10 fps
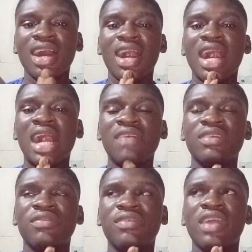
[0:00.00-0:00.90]
Have a
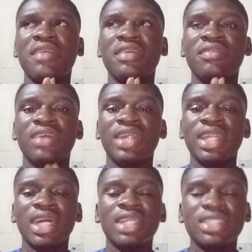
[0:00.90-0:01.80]
very, very
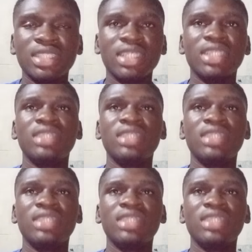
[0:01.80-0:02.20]
nice day.